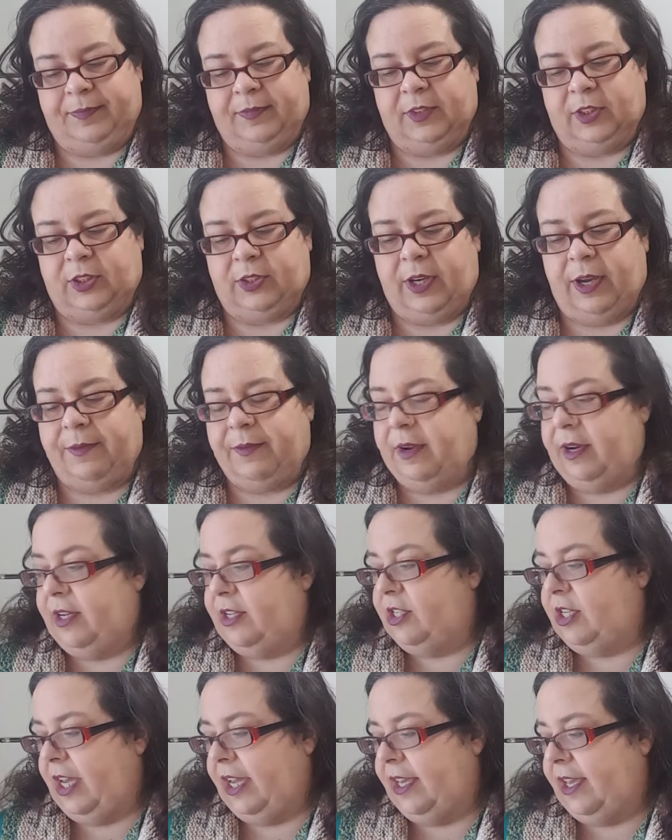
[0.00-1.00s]
so I
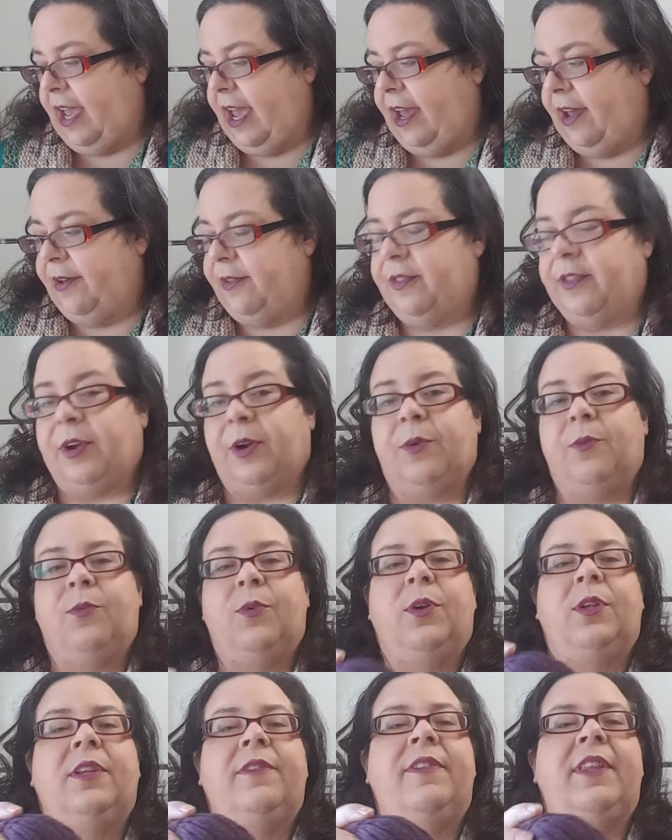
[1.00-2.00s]
wanted to check out their
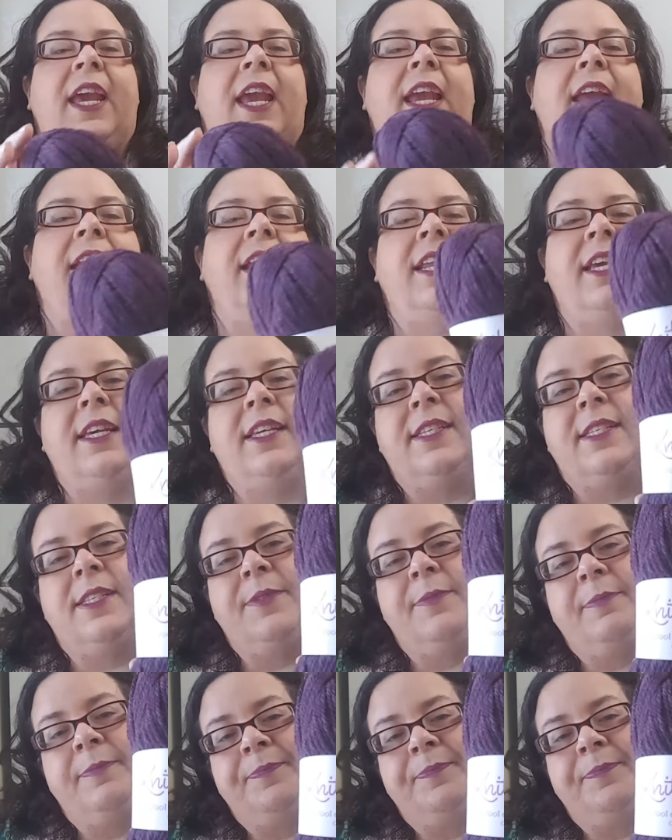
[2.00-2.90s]
Wool of the Andes.